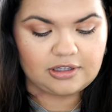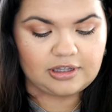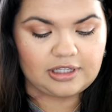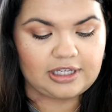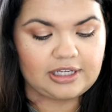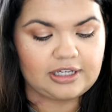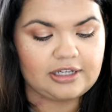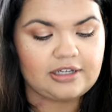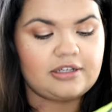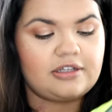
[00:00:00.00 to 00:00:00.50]

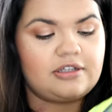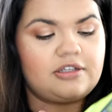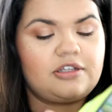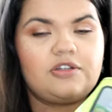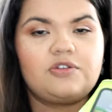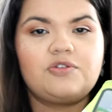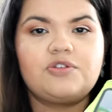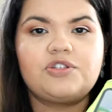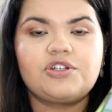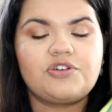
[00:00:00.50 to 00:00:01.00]
like
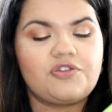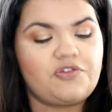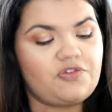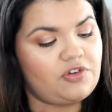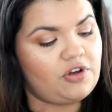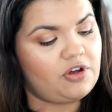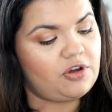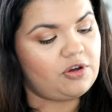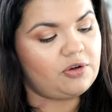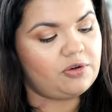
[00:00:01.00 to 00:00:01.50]
use your
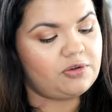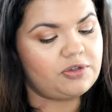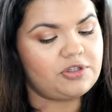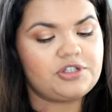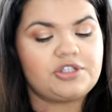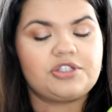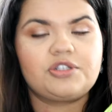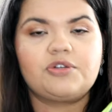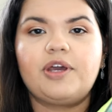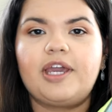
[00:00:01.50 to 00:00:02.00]
phone. You're
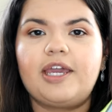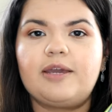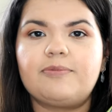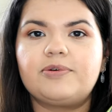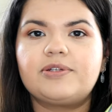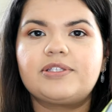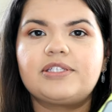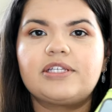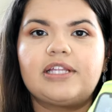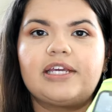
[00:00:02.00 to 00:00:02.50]
still
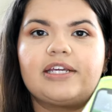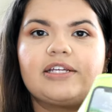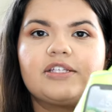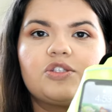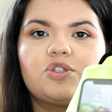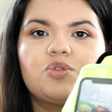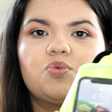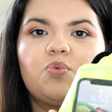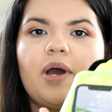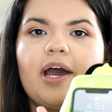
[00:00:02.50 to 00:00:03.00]
able to like
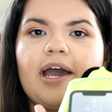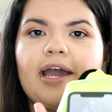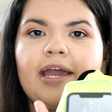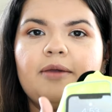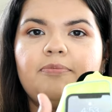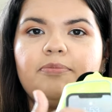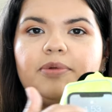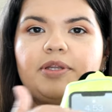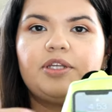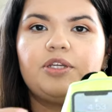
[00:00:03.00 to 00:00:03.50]

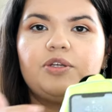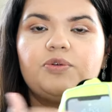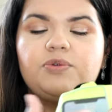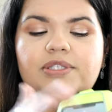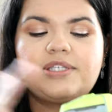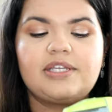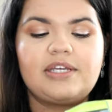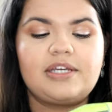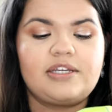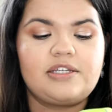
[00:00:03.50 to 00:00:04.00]
swipe and
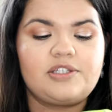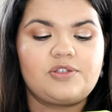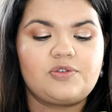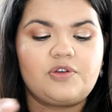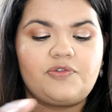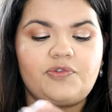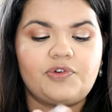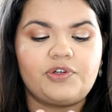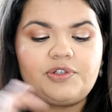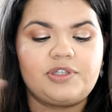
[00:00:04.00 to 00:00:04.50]
use it. So
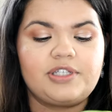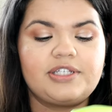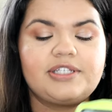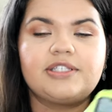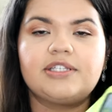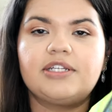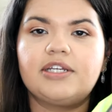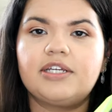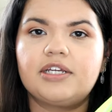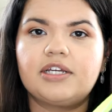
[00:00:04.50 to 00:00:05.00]
if you're
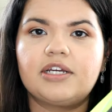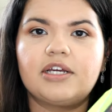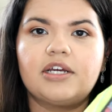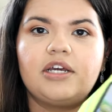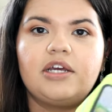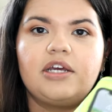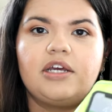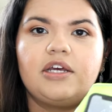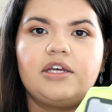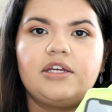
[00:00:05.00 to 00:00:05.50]
listening
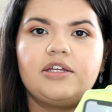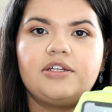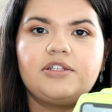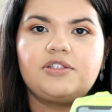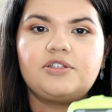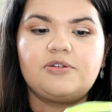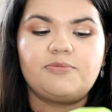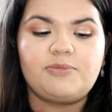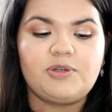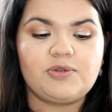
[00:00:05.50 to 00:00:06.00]

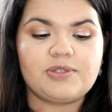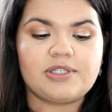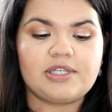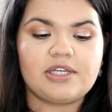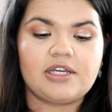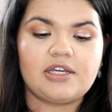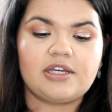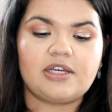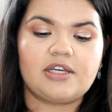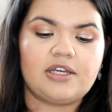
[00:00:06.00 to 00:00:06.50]
to
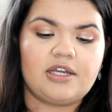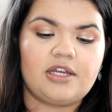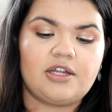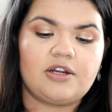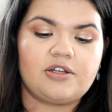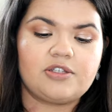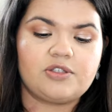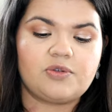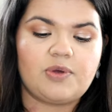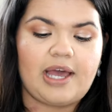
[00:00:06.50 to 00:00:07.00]
music, it
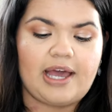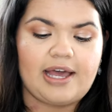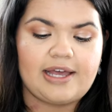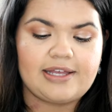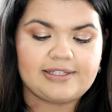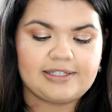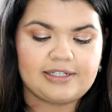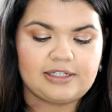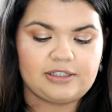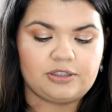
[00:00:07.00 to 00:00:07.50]
also
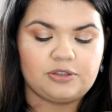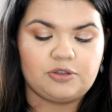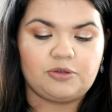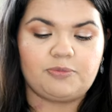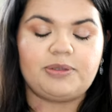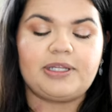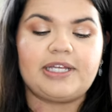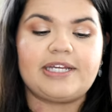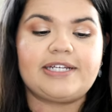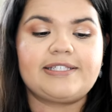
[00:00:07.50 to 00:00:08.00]
has like a little
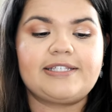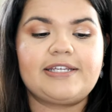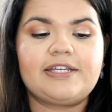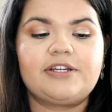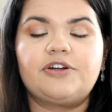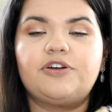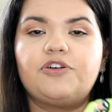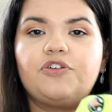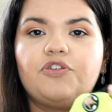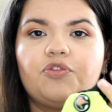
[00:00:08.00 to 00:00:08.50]
place
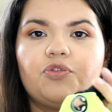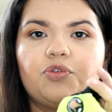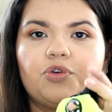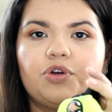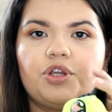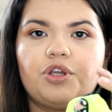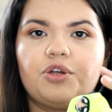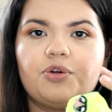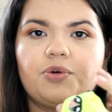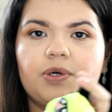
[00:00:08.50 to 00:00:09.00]
here for
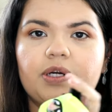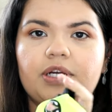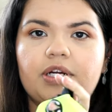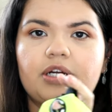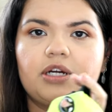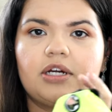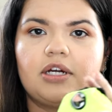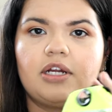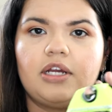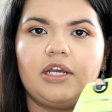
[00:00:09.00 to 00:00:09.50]

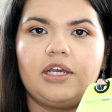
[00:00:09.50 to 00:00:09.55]
your